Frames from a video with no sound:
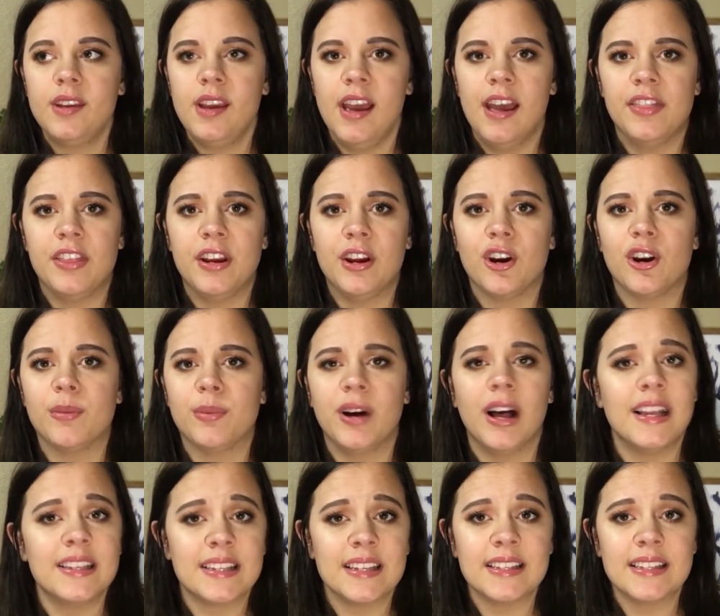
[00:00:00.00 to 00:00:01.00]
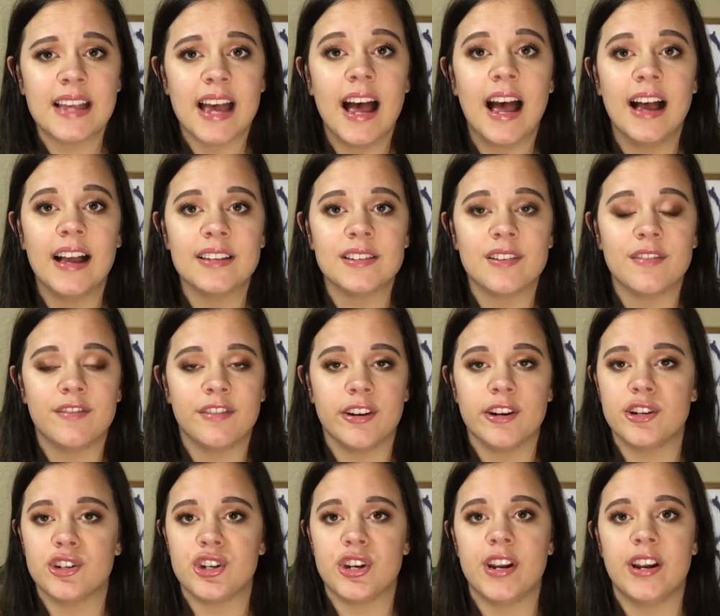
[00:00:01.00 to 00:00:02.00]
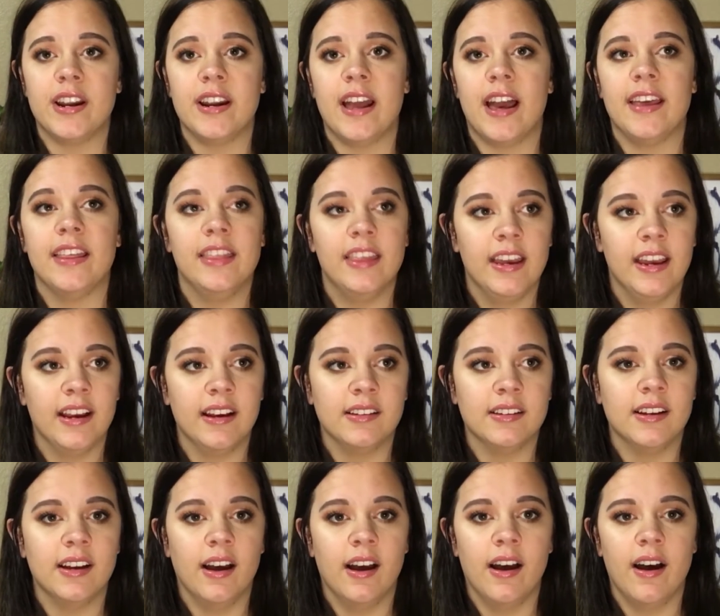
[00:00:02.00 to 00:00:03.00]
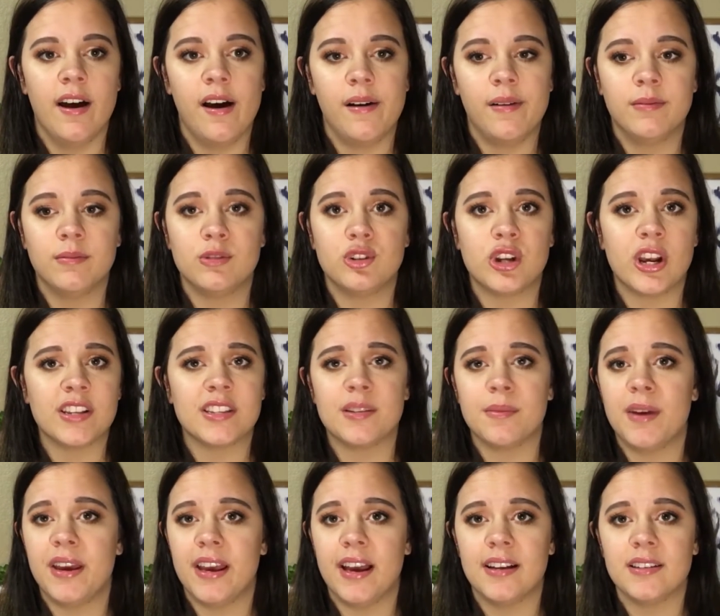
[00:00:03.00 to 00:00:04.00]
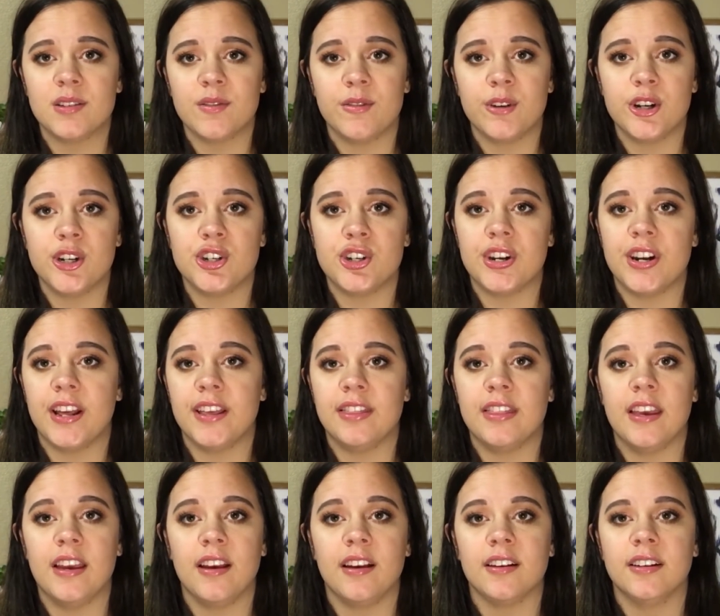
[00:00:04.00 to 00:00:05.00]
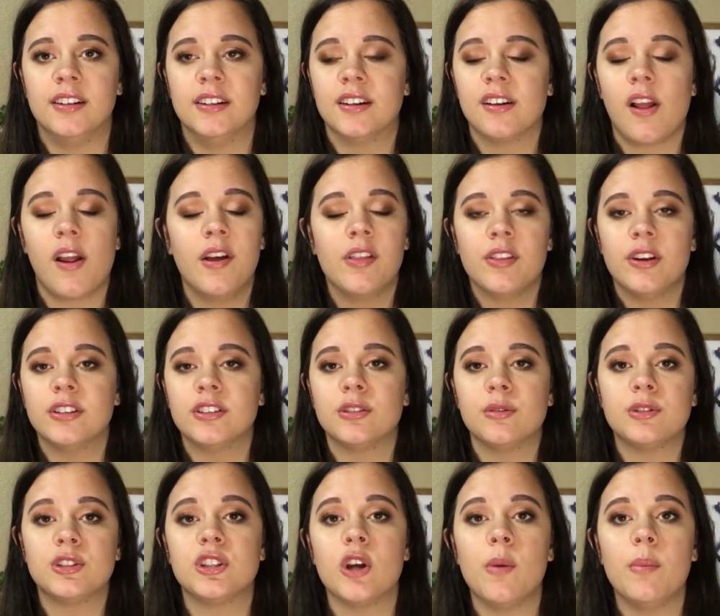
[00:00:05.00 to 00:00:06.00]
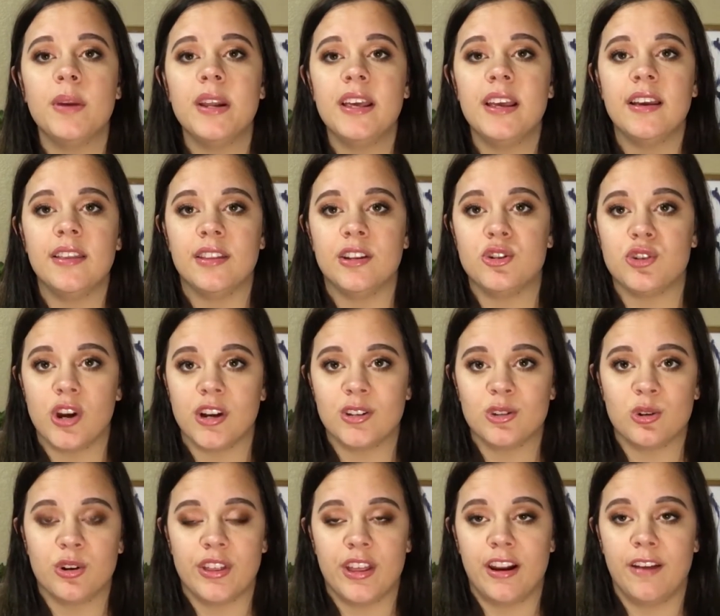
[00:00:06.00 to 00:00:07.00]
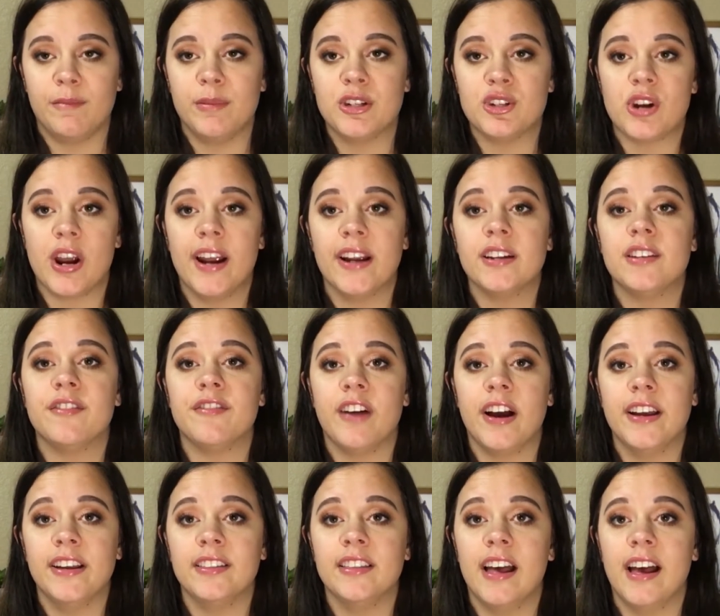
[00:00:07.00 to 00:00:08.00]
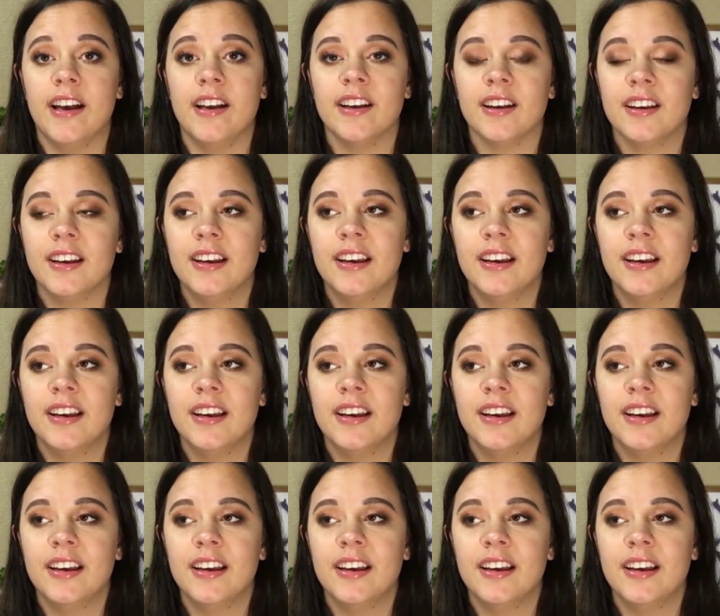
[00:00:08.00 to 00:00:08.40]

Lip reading: I think Herbal Essence has a version, I think Tresemme has a version, I think there's so many in the drugstore that I've been trying to find that